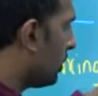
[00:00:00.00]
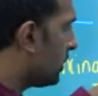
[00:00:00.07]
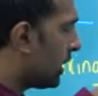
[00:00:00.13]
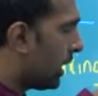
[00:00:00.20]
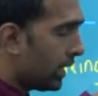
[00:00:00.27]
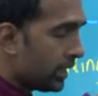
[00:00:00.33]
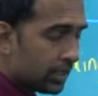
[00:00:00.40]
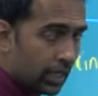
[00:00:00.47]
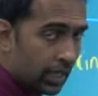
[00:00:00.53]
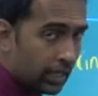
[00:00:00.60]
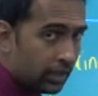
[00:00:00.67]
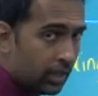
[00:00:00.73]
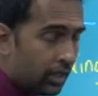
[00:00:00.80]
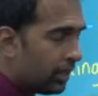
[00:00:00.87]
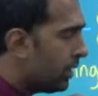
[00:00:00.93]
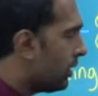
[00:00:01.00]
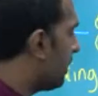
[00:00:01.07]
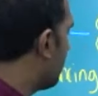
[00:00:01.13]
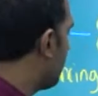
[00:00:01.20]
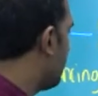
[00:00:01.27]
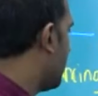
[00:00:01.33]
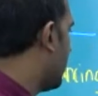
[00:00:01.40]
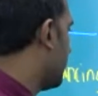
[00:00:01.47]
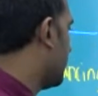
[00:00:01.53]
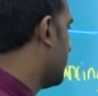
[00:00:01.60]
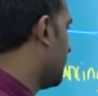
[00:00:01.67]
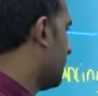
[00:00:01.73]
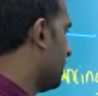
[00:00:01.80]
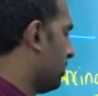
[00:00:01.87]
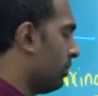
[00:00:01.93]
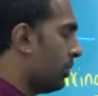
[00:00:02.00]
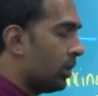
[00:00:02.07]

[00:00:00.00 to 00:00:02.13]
both size and the nature.